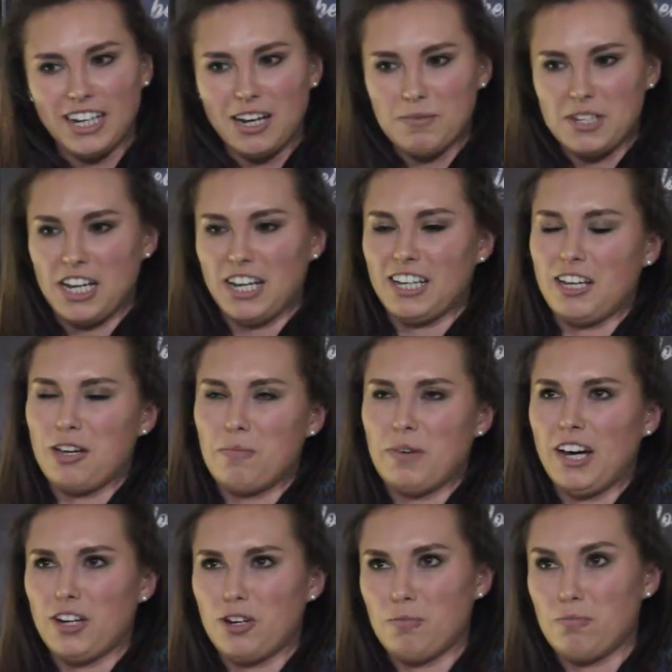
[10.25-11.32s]
I'm talking
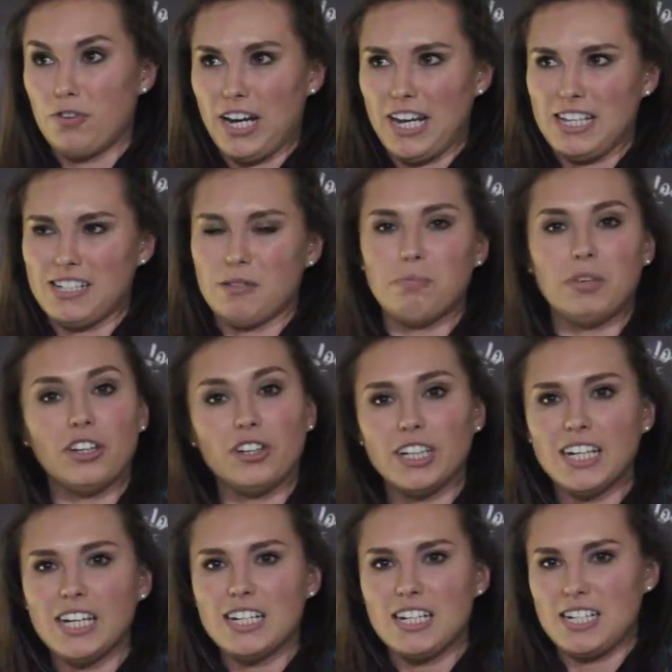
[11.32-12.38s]
about your brain's
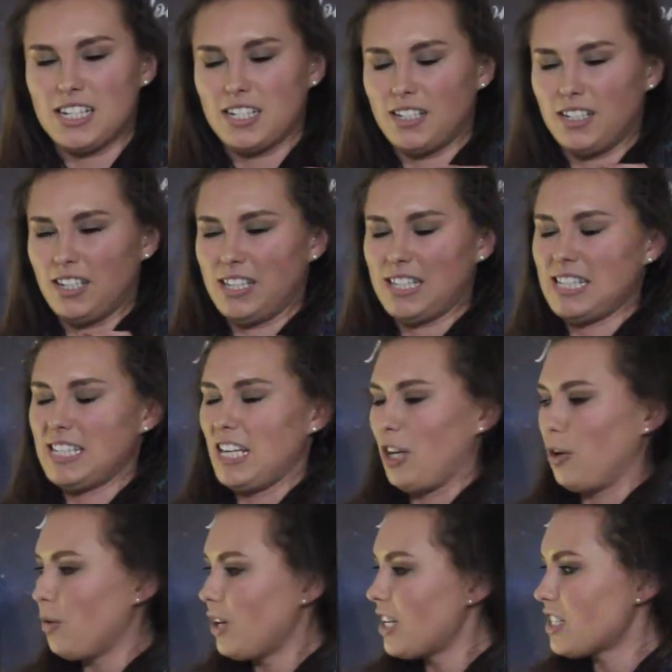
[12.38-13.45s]
ability to
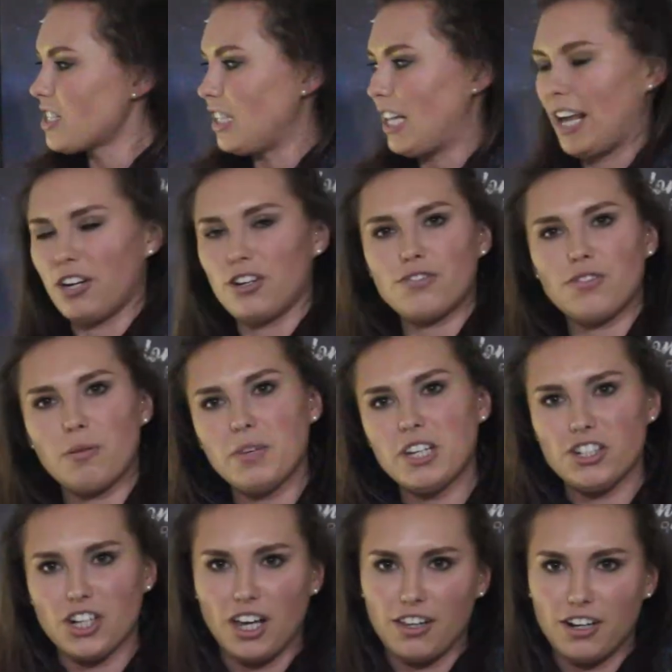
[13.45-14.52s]
distinguish letters from each
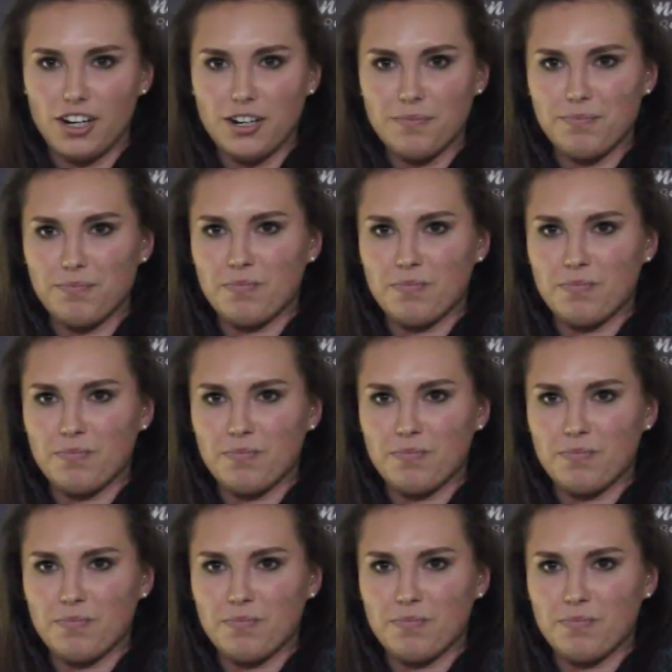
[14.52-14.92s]
other.